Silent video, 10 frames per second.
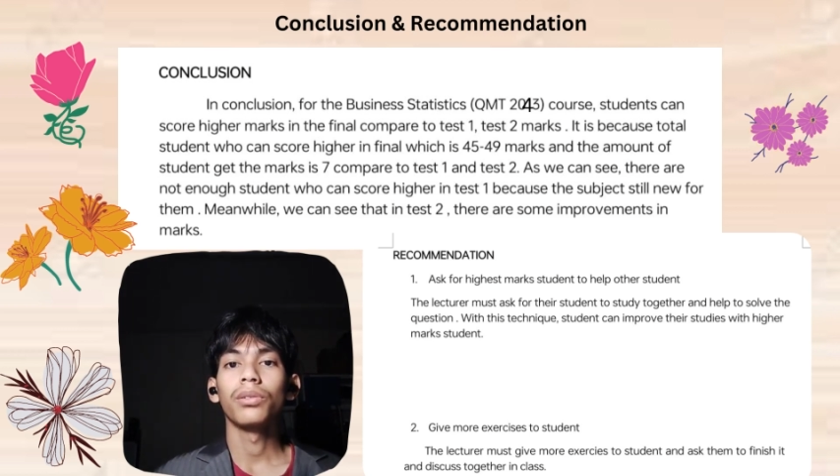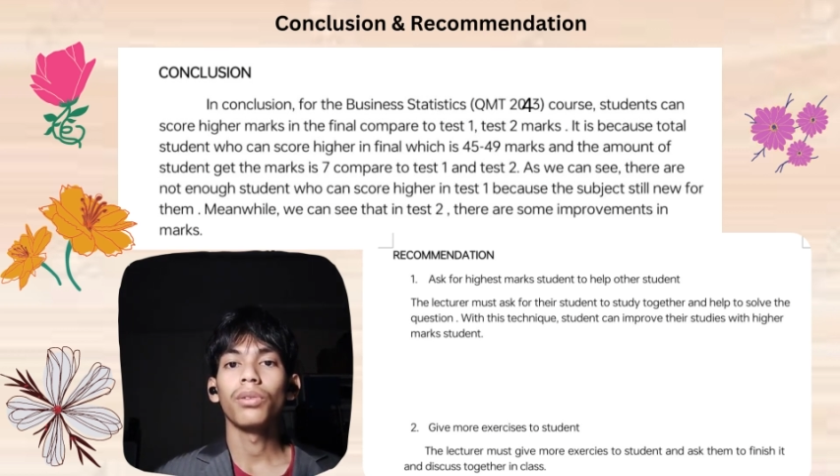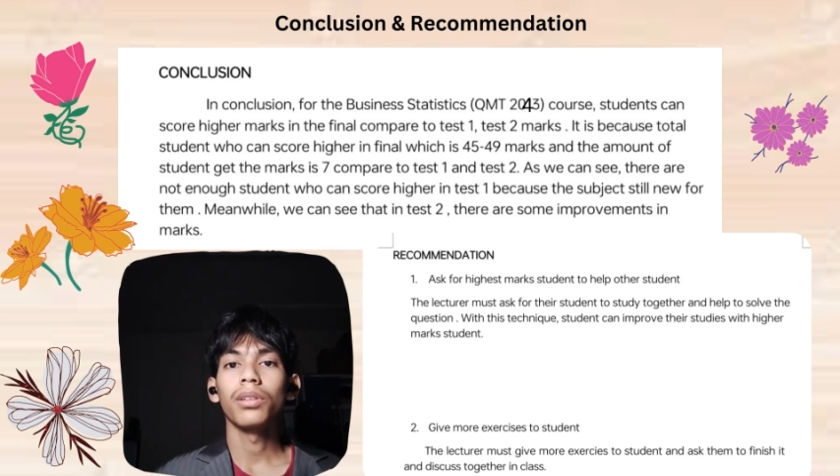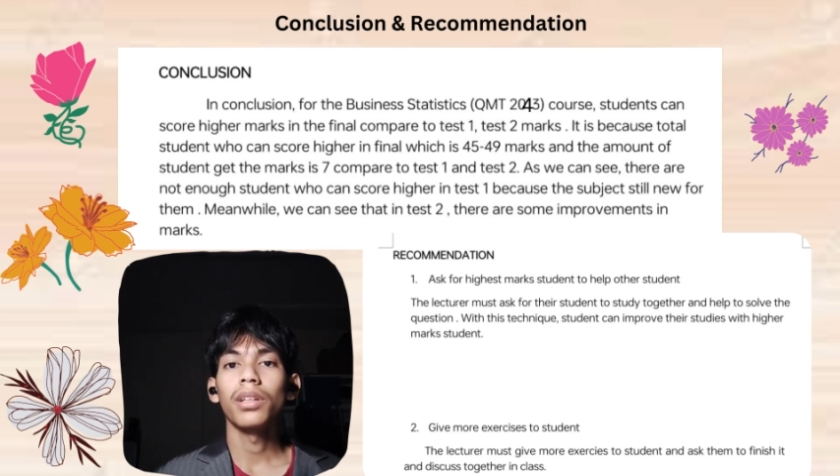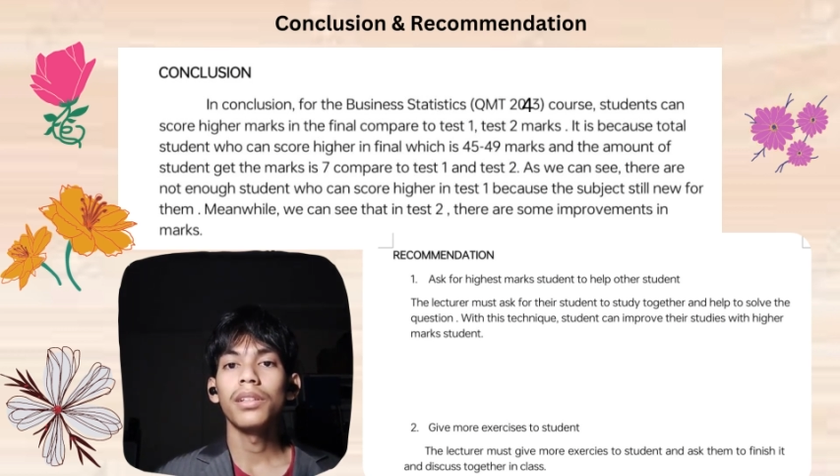
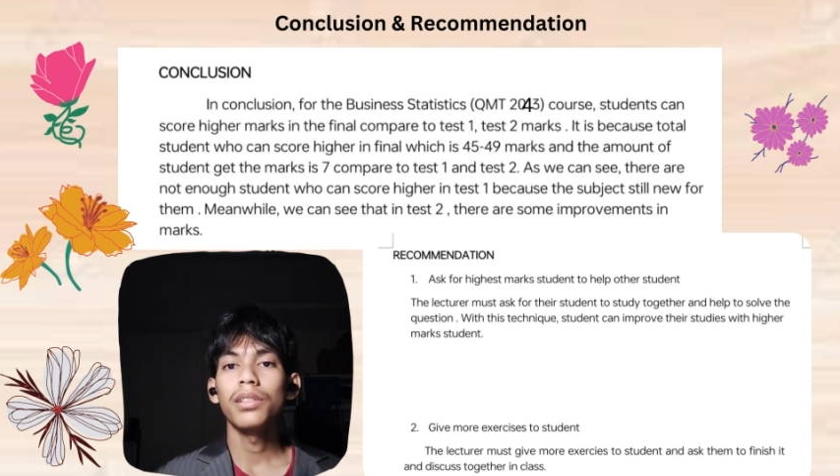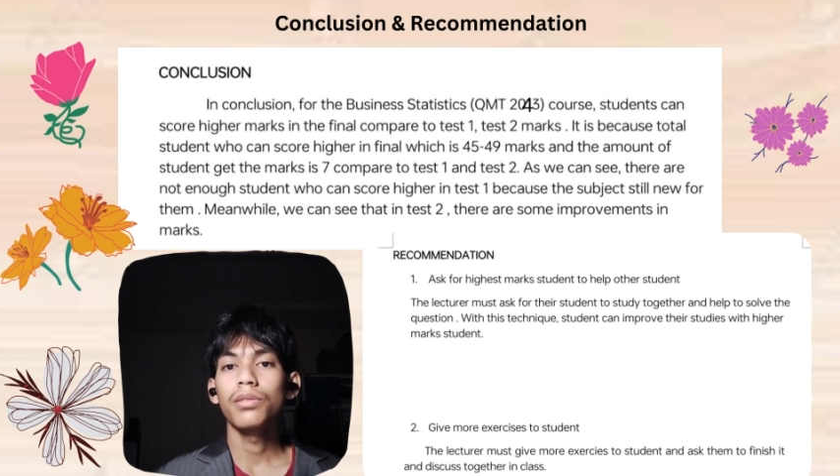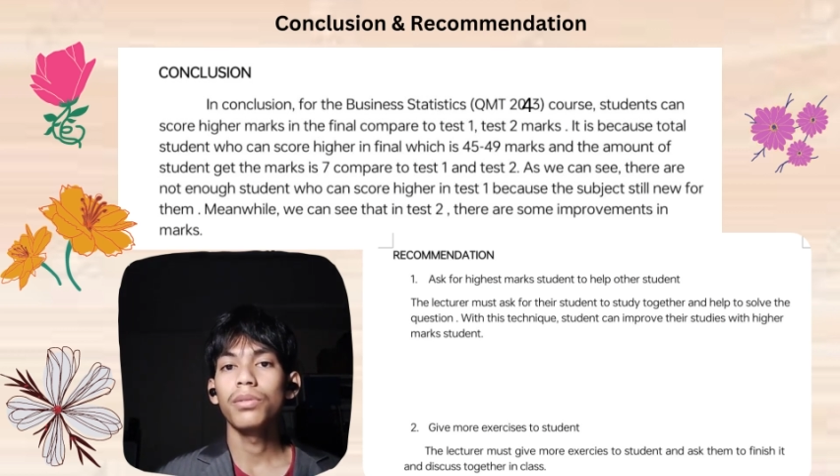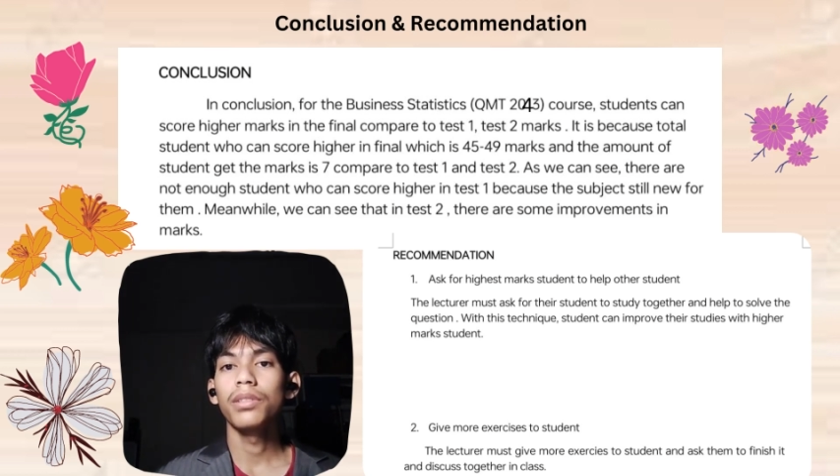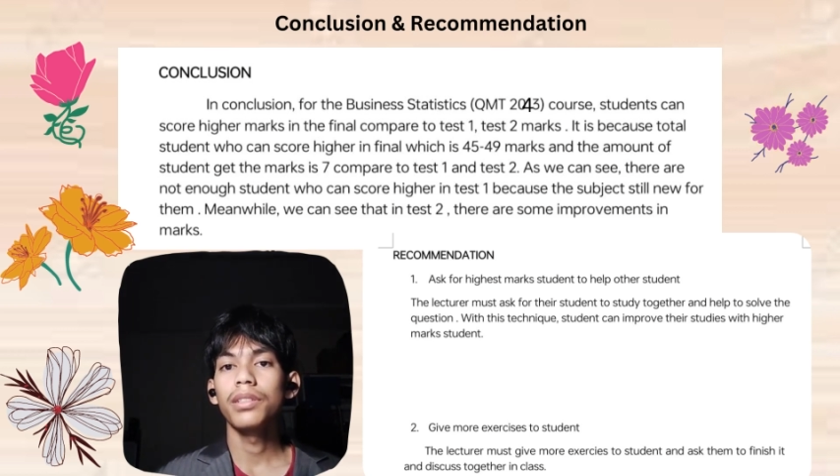total
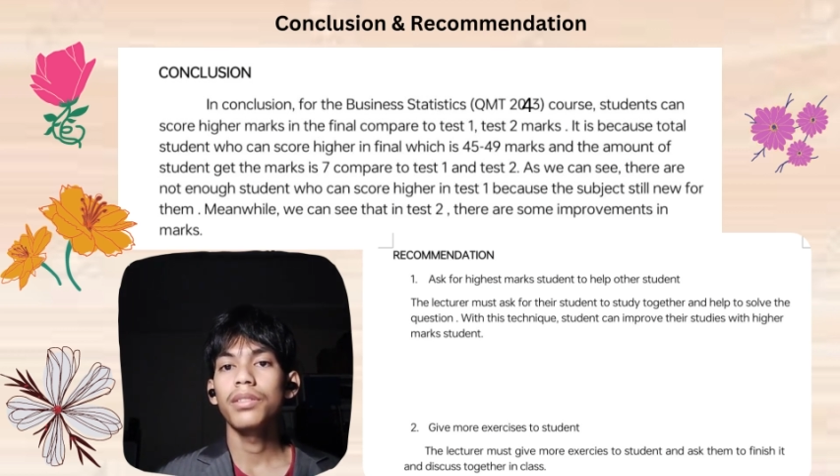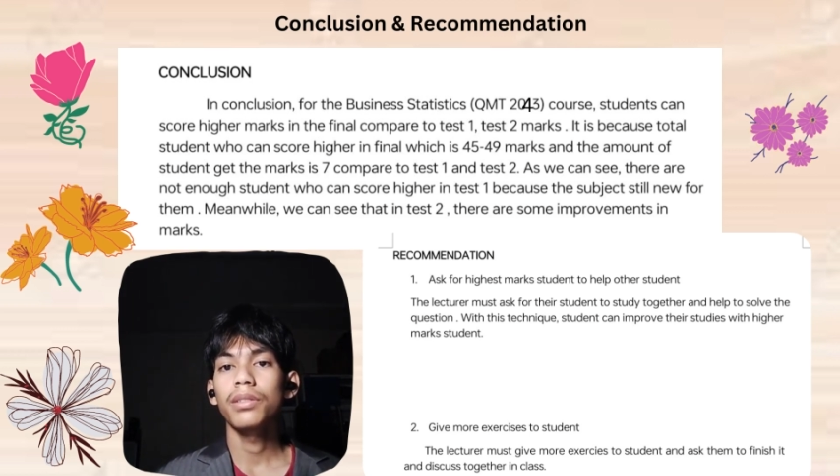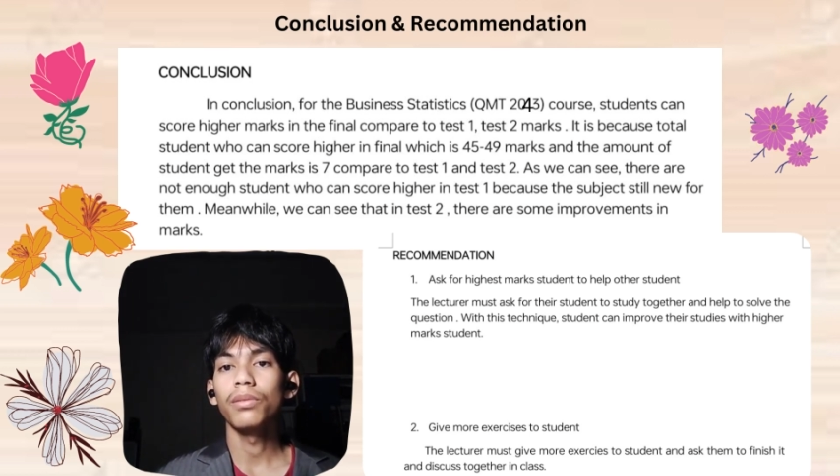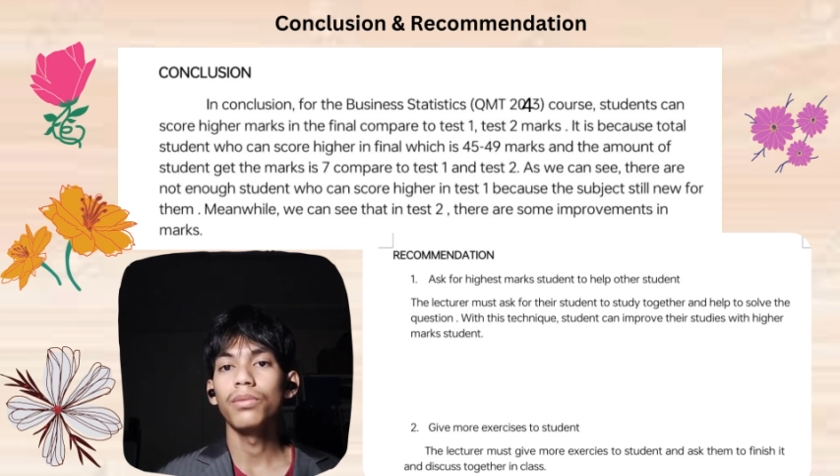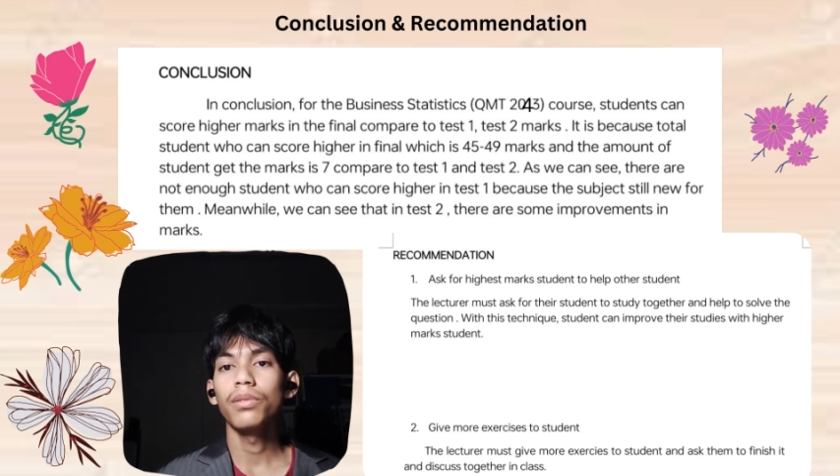
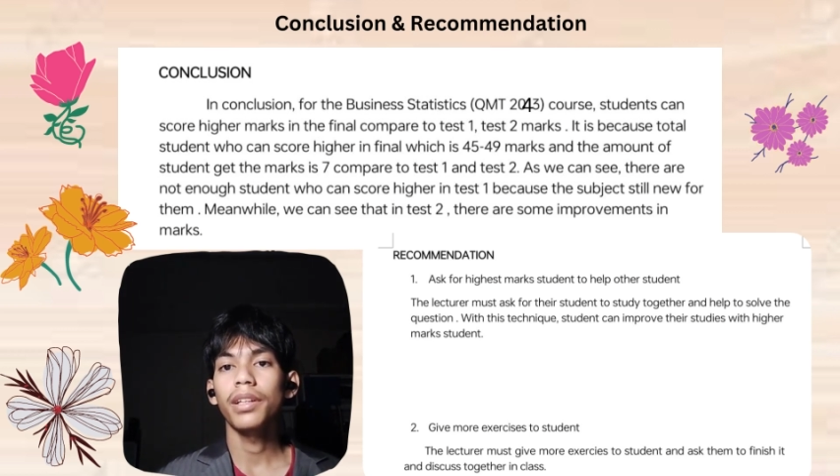students who